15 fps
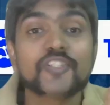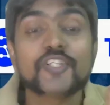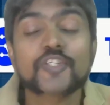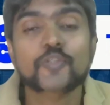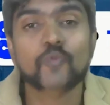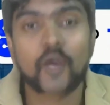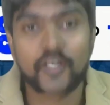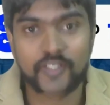just
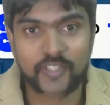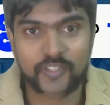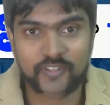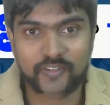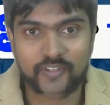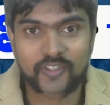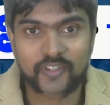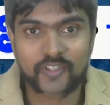1 year.
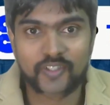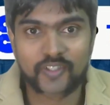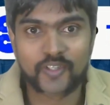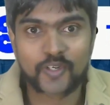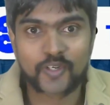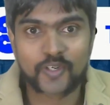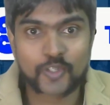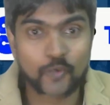
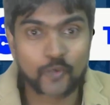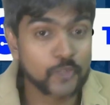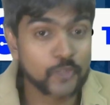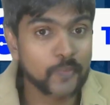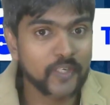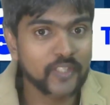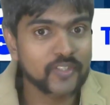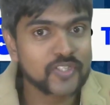So which
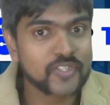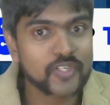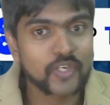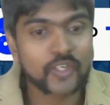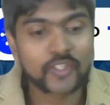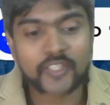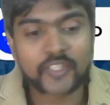means